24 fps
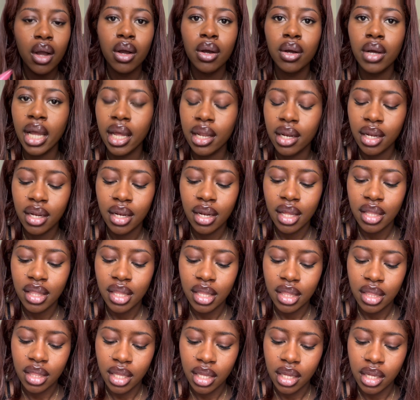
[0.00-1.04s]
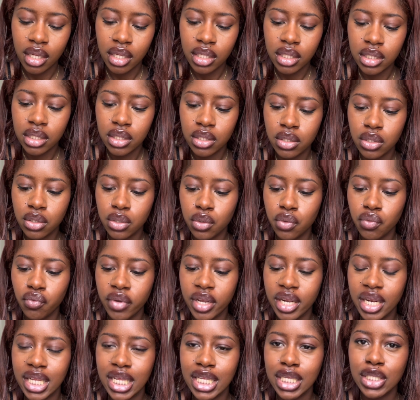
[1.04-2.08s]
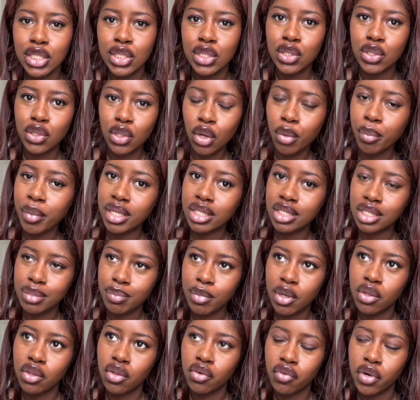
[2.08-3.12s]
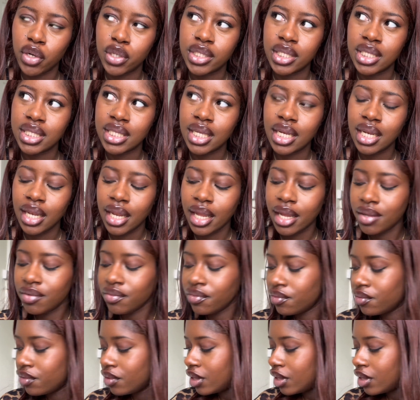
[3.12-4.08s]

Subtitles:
And another thing, to really stop and smell the roses in life.